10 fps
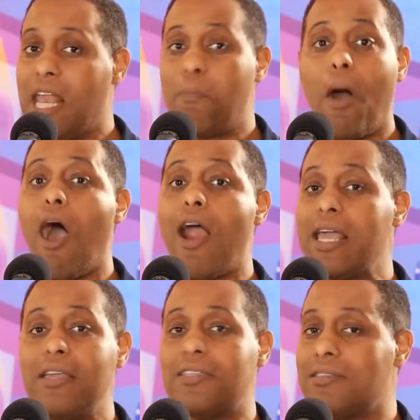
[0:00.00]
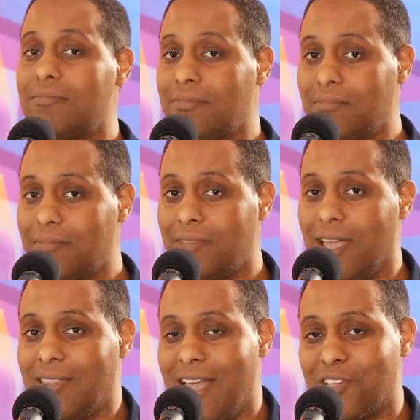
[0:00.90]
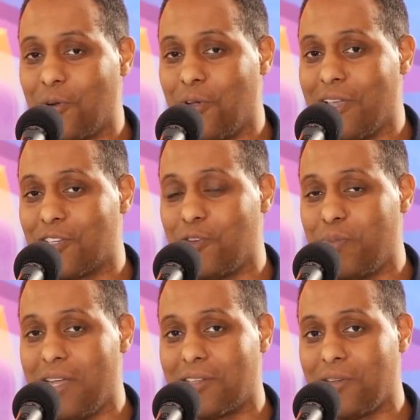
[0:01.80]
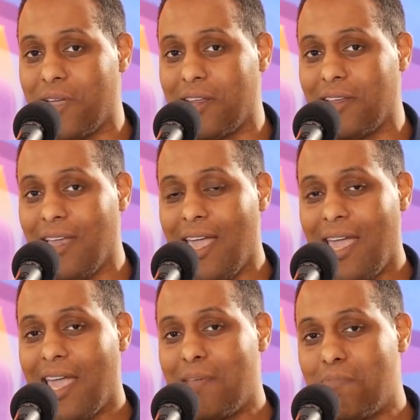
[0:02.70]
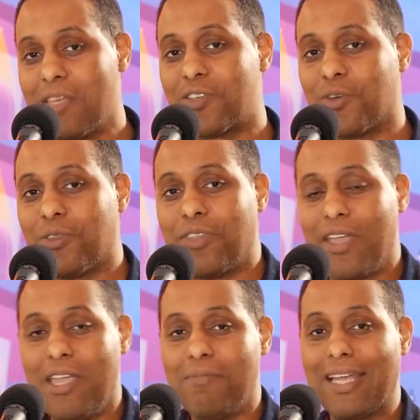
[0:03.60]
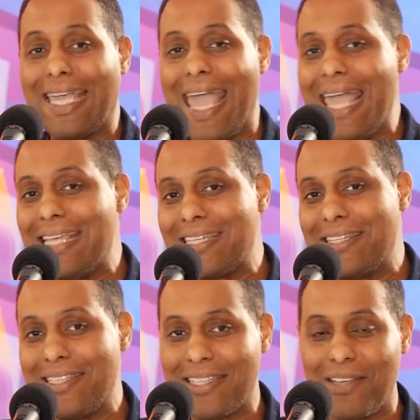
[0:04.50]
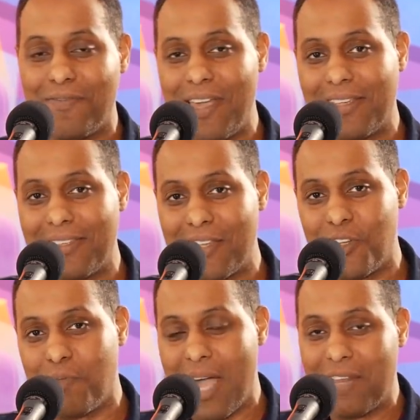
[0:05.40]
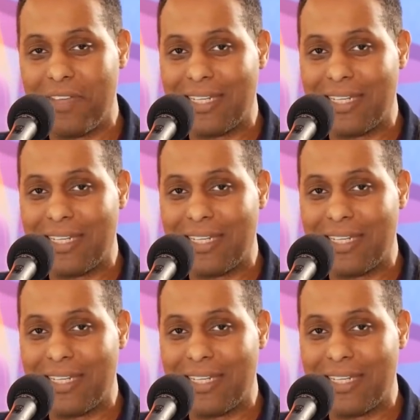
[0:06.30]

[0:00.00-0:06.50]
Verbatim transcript: Any parties that you've been to, any minstrel themed occasions and events that you might have